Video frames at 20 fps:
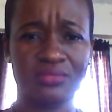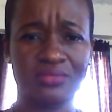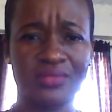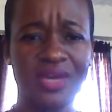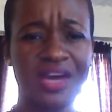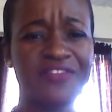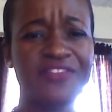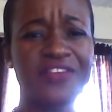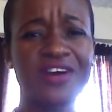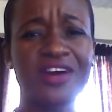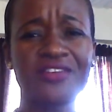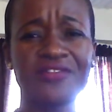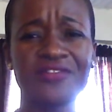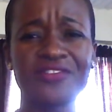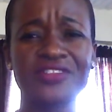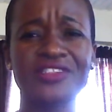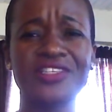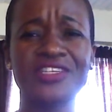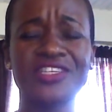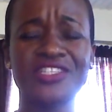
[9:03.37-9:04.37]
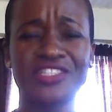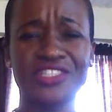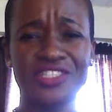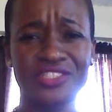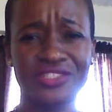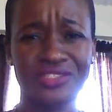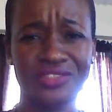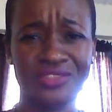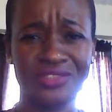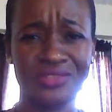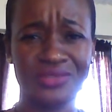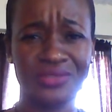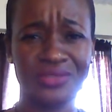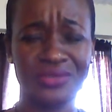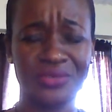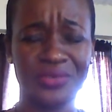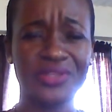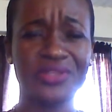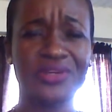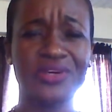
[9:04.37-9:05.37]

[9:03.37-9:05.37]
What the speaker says: Have conversations with